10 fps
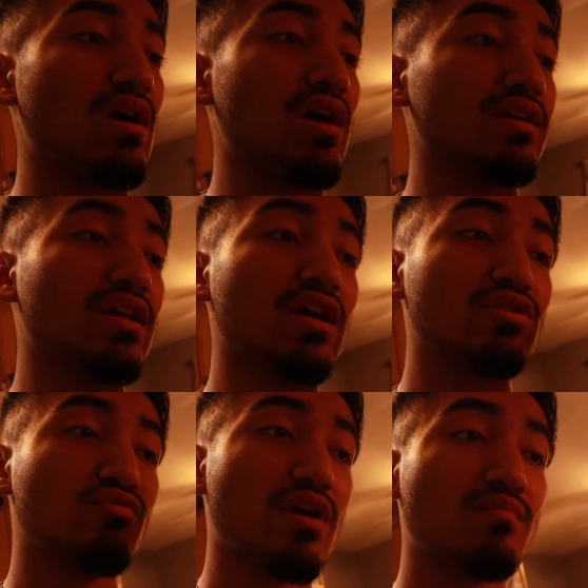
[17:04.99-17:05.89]

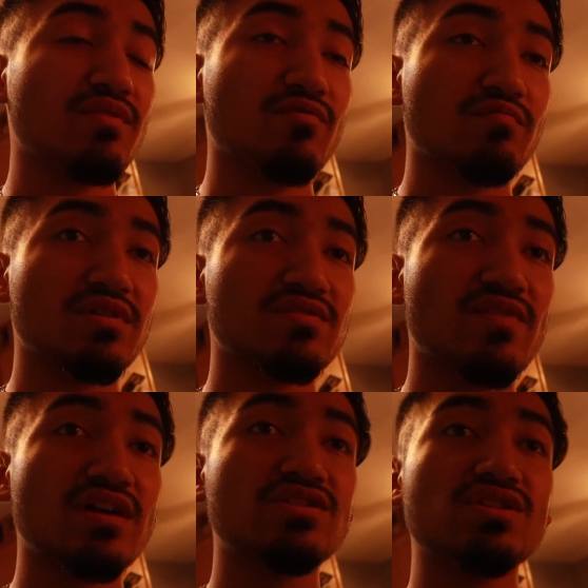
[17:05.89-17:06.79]
again ground beef with mixed
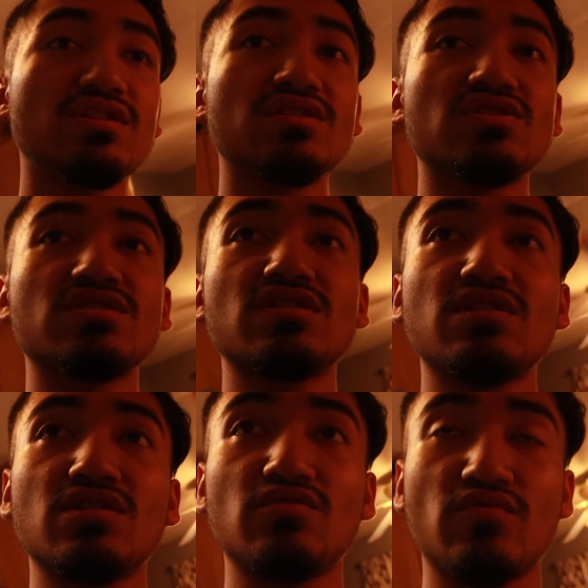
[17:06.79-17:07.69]
veggies,
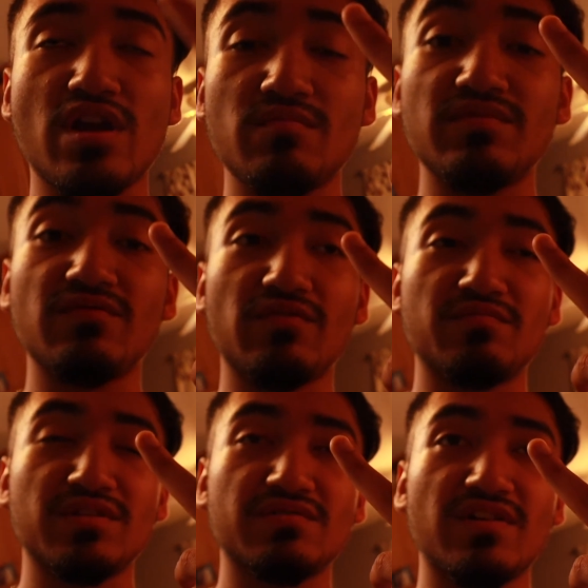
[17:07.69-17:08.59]
ground beef with the
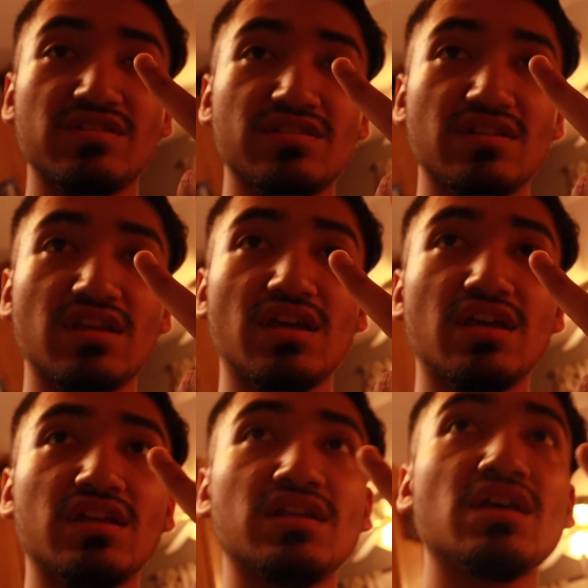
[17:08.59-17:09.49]
mixed veggies
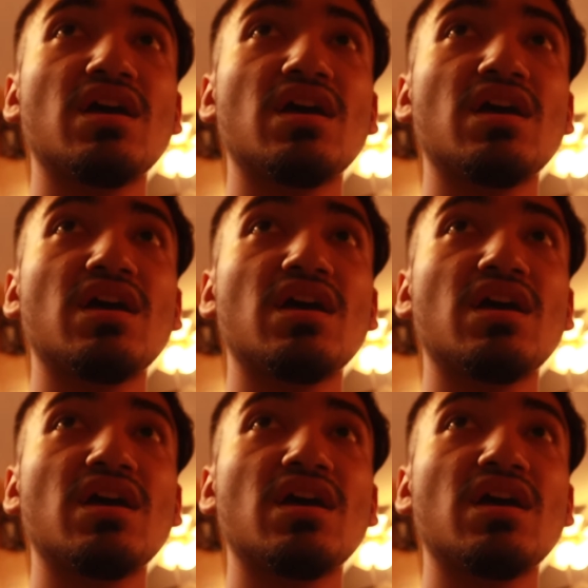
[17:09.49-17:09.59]
again,